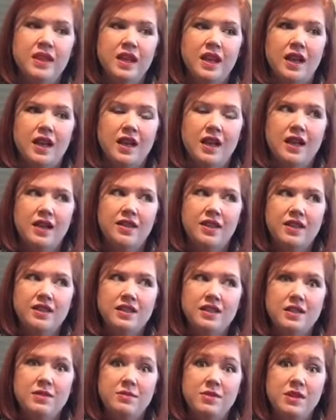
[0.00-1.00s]
that's
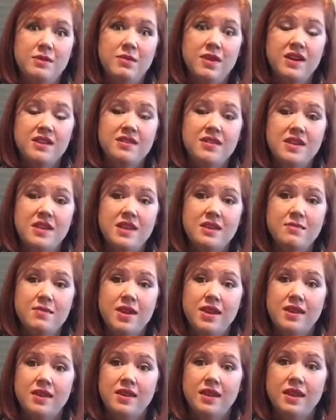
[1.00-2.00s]
going to be my theme,
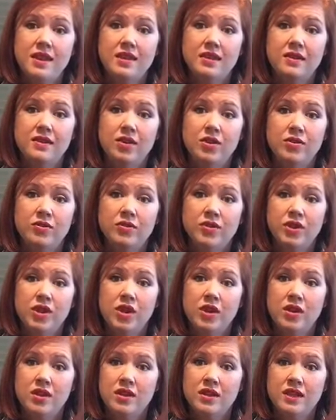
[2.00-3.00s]
I think, over the
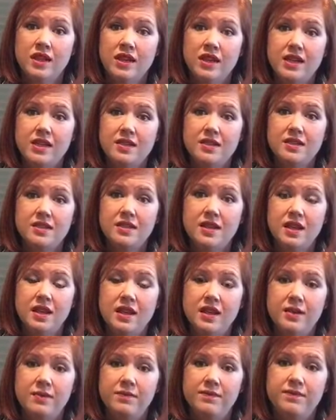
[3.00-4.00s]
holidays.
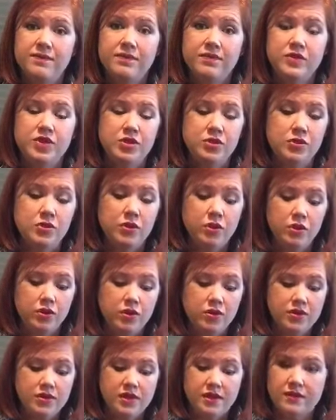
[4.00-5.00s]
2
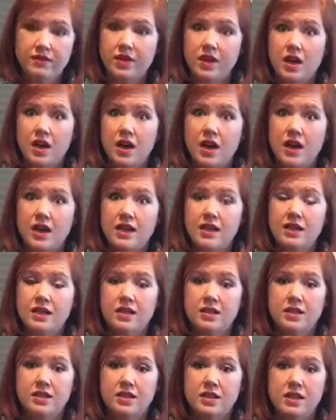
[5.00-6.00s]
goals I've got
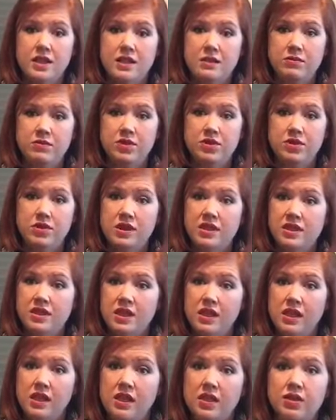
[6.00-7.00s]
is to keep the stress
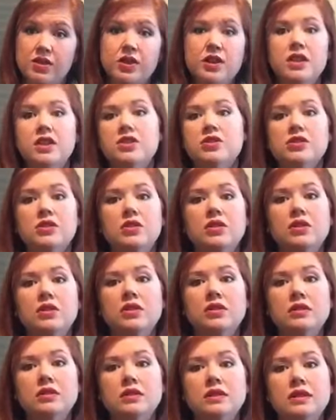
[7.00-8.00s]
eating under
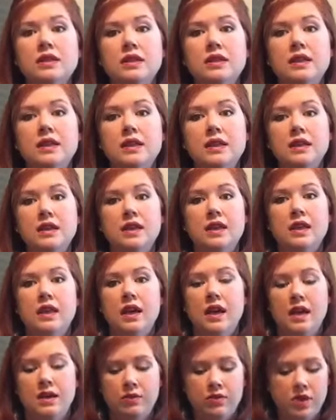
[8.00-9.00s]
control.
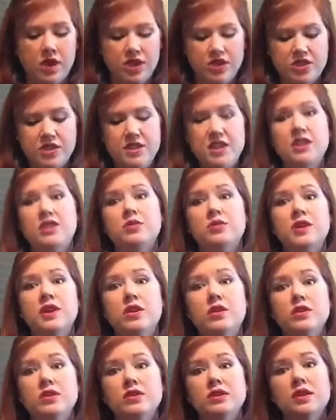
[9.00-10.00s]
Well, I should say 3
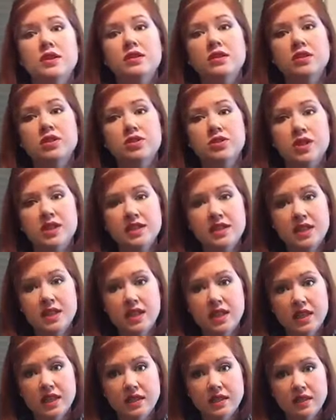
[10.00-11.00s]
goals. The stress
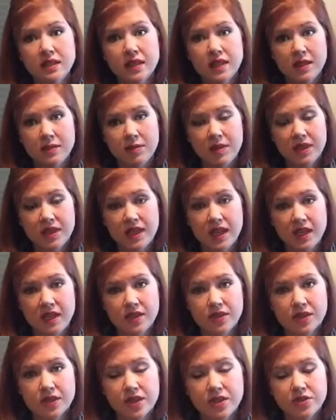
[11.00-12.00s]
eating, keeping that
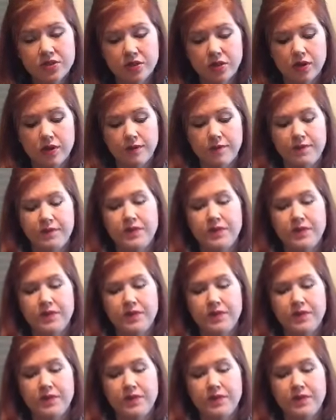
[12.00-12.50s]
under control.